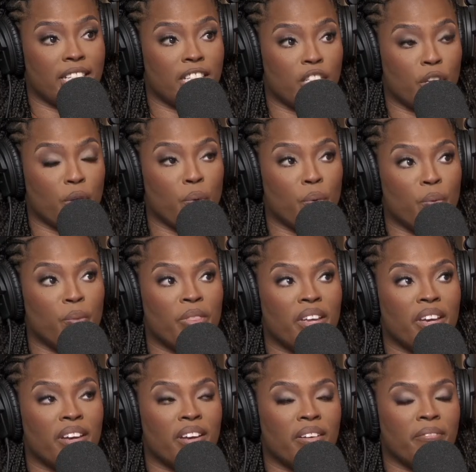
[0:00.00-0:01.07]
So
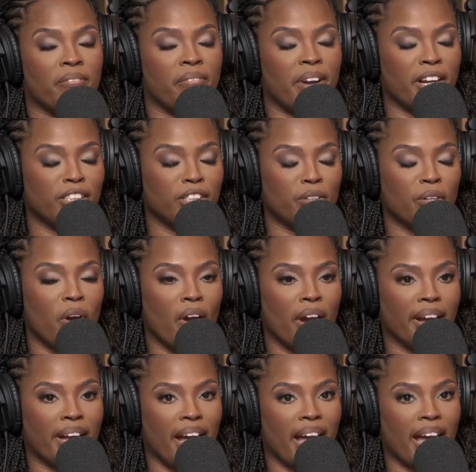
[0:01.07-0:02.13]
the Firestone
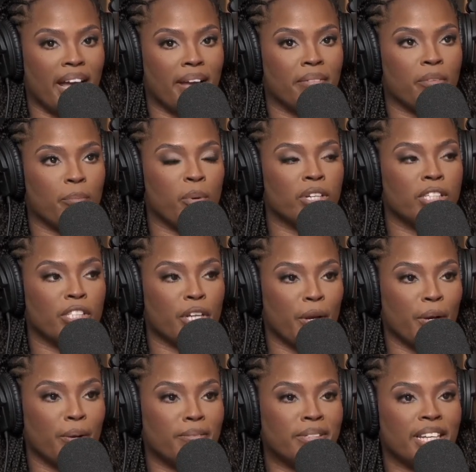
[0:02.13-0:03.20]
Archive
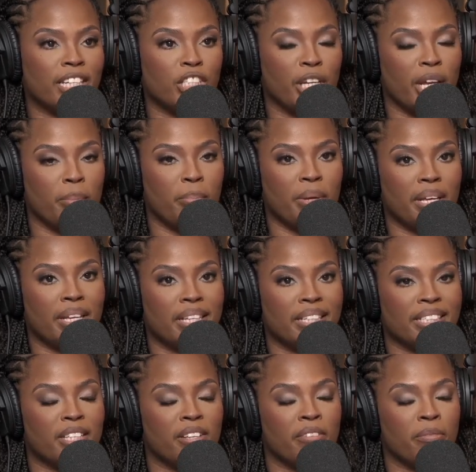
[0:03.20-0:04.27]
preserves and
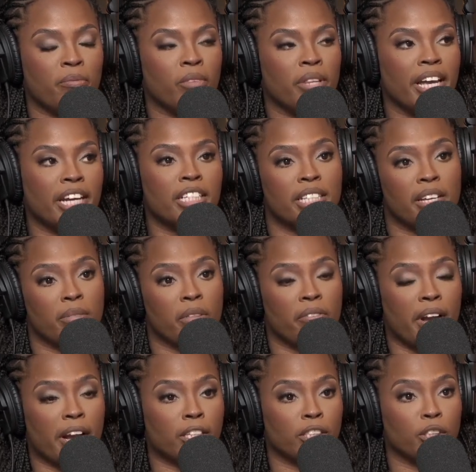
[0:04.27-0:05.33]
champions the legacy of the
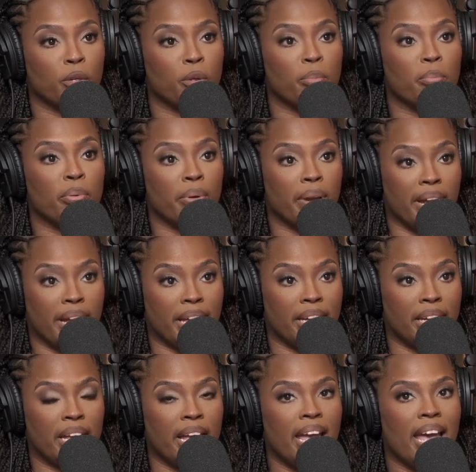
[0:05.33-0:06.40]
Firestone
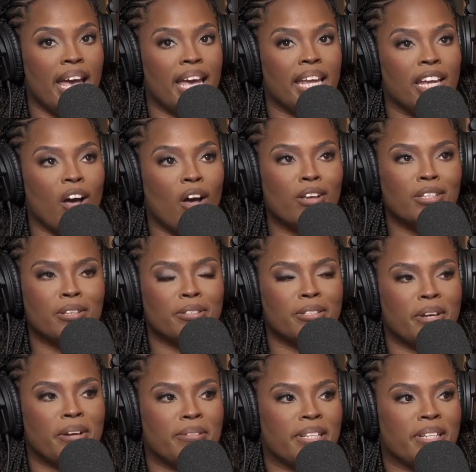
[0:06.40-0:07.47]
brand. And it also
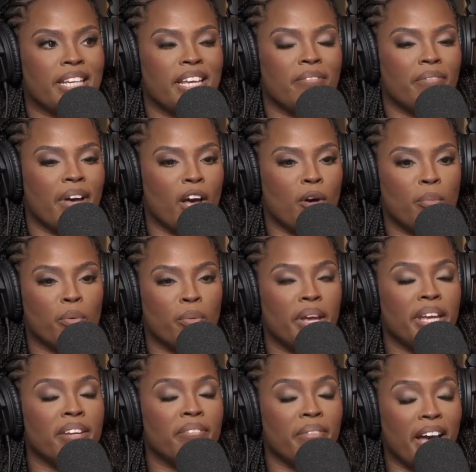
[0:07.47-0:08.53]
serves as an
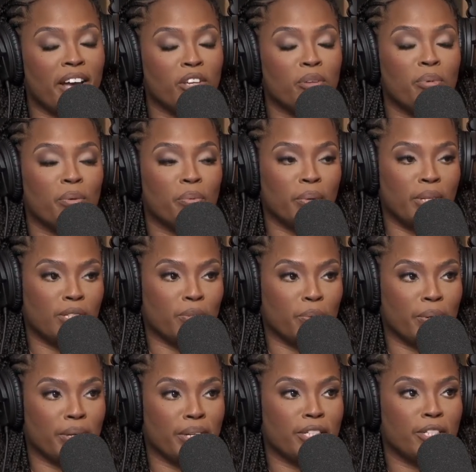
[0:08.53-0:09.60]
invaluable
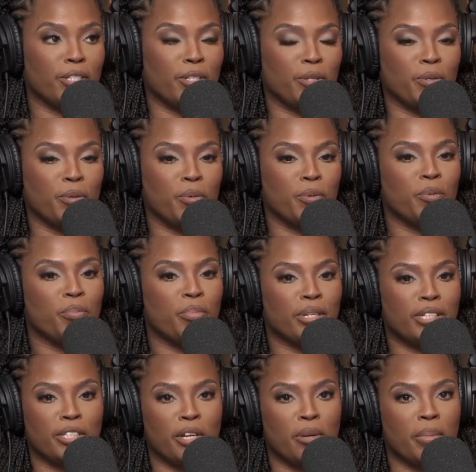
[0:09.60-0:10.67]
resource to
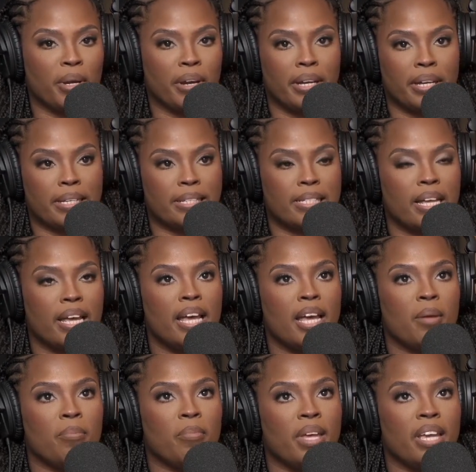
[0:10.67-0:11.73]
Bridgestone Americas.
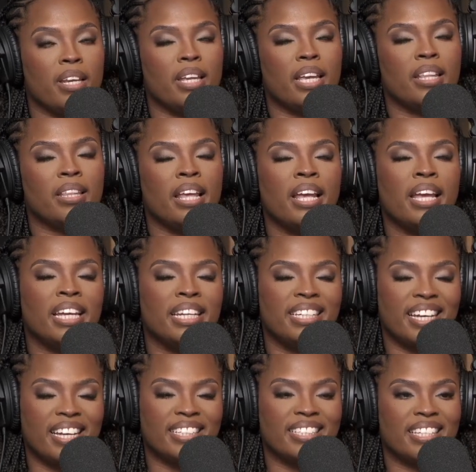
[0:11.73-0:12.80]
And it
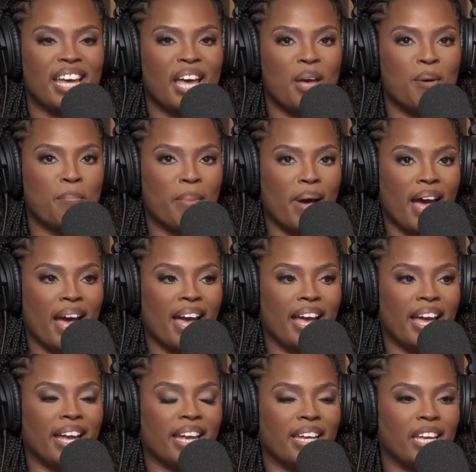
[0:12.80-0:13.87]
does that
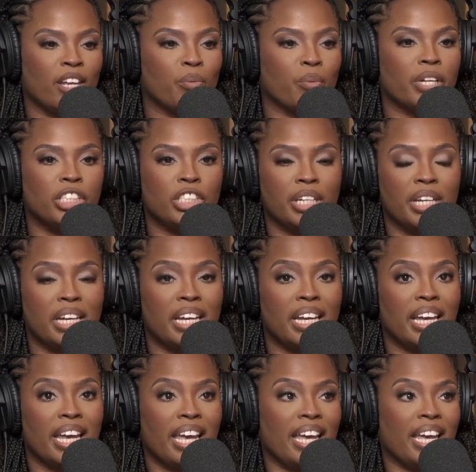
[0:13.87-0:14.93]
by
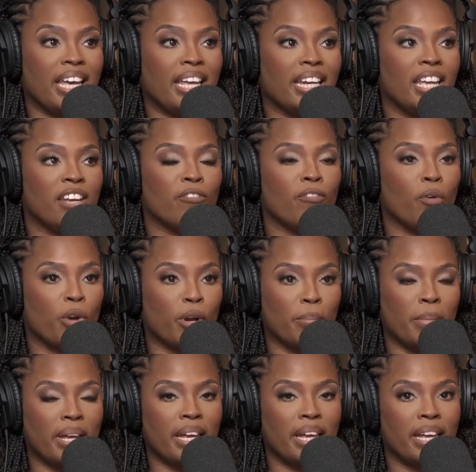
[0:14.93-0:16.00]
enriching and
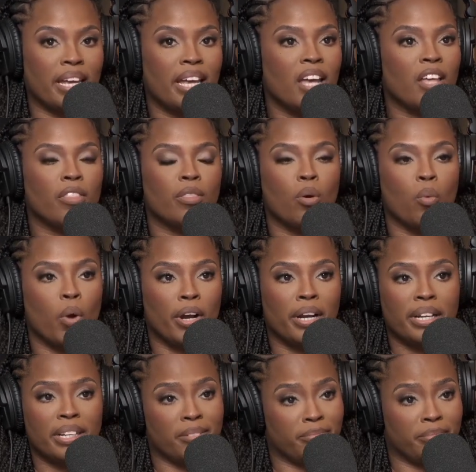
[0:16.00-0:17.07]
informing the
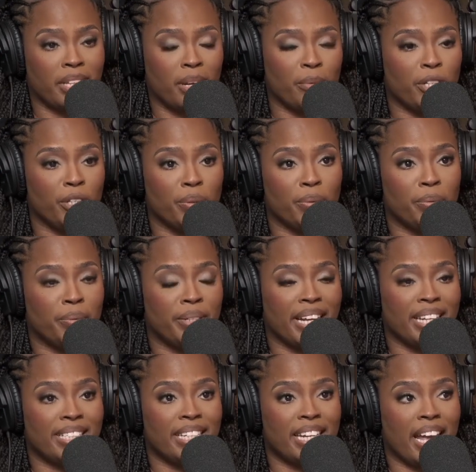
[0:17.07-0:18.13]
work that we do
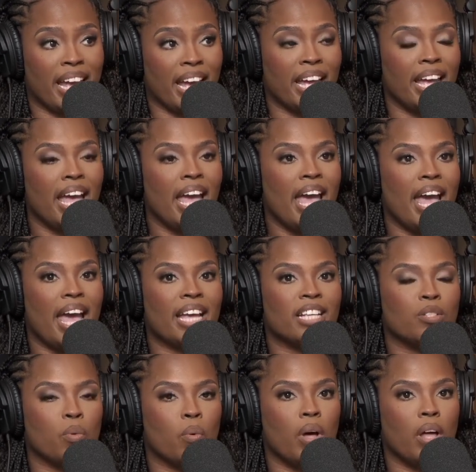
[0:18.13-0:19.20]
day to day,
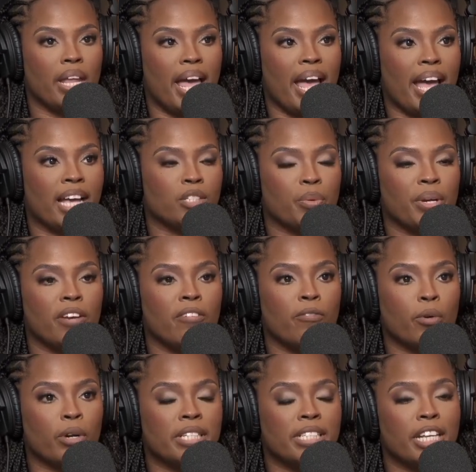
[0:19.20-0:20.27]
as well as
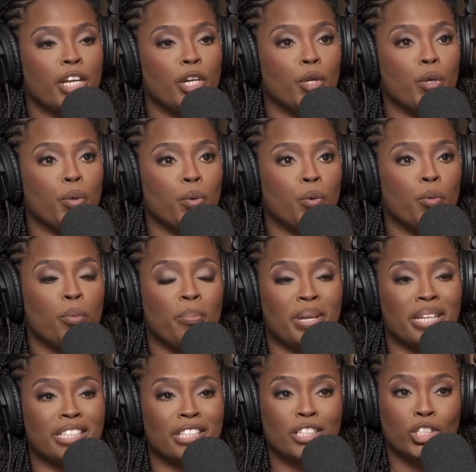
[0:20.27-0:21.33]
reinforcing new
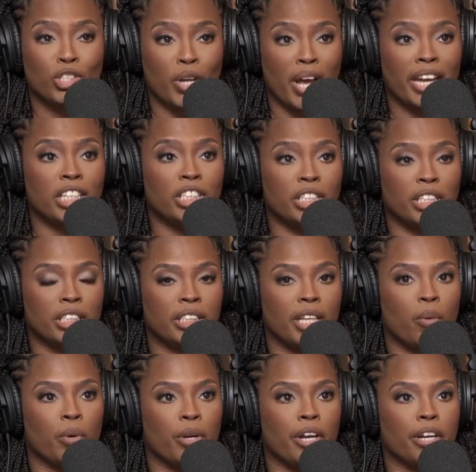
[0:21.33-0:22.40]
business strategies
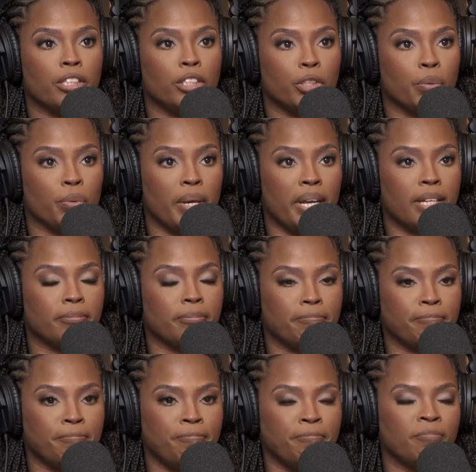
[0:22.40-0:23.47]
that we are doing
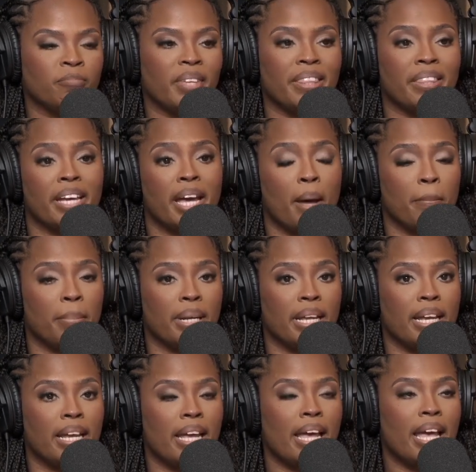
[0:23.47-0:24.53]
in the
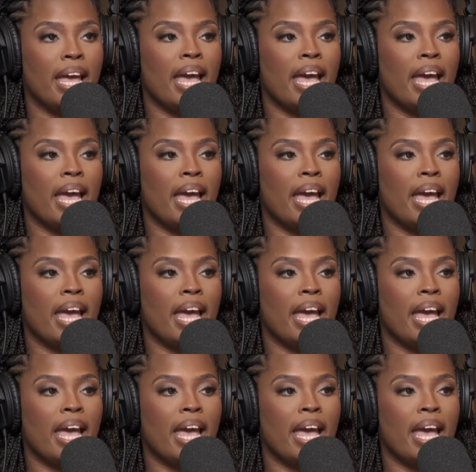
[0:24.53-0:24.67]
company.